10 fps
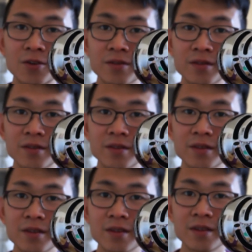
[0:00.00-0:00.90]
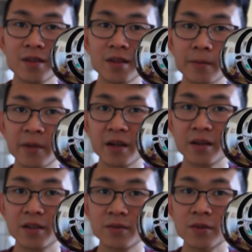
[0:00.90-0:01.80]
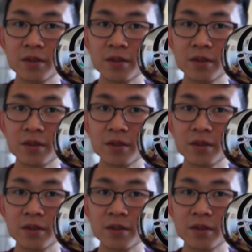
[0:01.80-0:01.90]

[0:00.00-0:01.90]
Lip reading: on the package